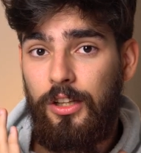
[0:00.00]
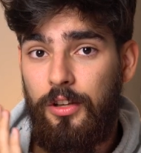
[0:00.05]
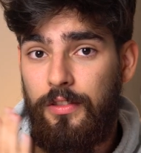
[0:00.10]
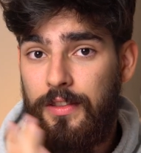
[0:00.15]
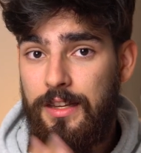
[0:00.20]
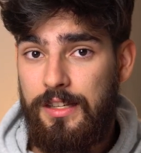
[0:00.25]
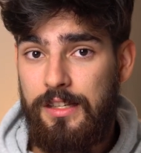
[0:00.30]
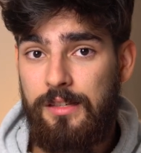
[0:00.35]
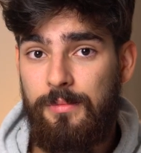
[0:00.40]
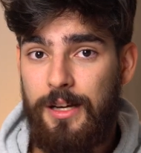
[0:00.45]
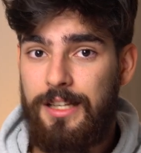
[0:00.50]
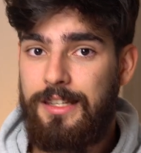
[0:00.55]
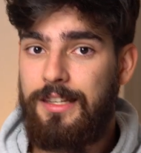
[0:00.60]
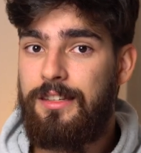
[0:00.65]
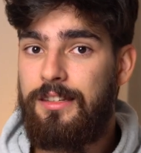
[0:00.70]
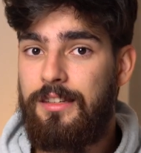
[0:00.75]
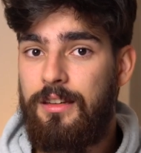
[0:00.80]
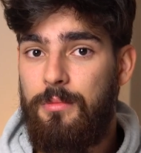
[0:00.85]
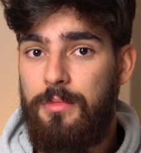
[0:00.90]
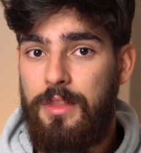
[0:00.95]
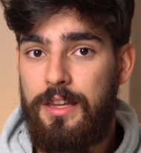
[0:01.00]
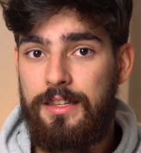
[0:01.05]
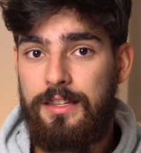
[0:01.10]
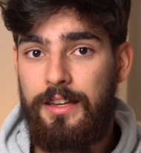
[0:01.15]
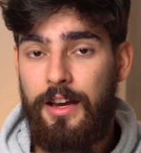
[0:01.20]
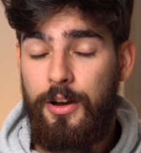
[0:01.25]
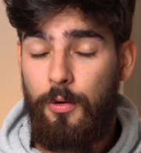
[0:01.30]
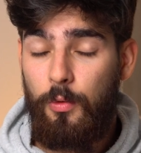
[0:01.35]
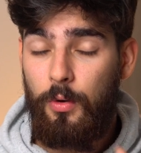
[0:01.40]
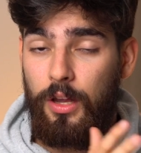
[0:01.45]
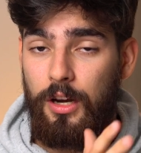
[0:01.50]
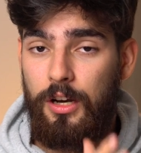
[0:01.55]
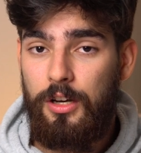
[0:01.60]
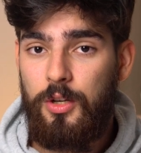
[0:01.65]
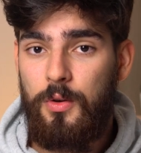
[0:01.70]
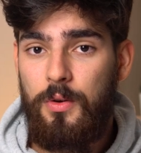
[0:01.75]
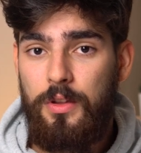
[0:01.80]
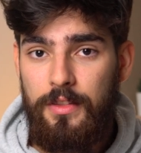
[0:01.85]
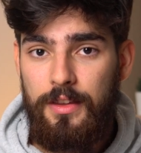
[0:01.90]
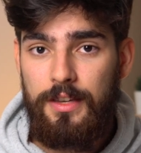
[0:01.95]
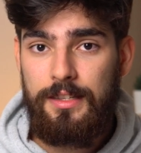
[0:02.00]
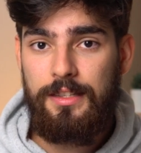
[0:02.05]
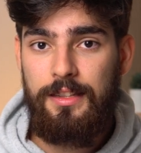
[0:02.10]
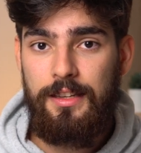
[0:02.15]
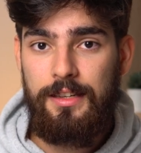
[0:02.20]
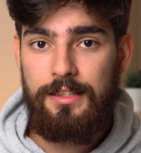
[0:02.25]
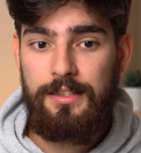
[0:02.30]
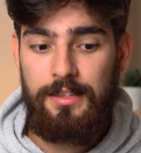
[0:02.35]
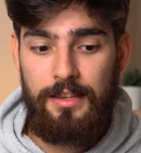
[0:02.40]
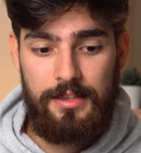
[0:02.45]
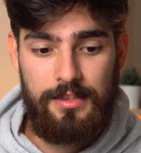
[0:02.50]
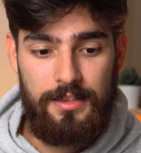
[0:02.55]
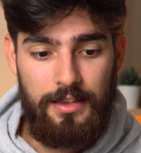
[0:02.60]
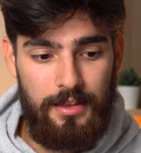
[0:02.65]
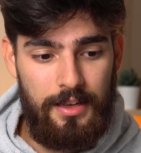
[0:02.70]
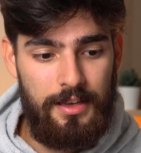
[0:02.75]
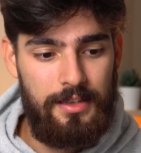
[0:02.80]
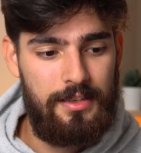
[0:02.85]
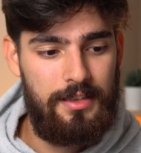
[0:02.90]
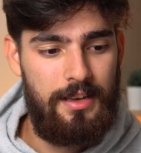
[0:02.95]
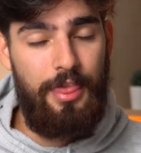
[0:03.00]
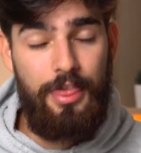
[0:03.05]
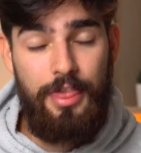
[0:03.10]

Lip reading: look, this is my system, this is how we're going to do it, this, this, this, and this,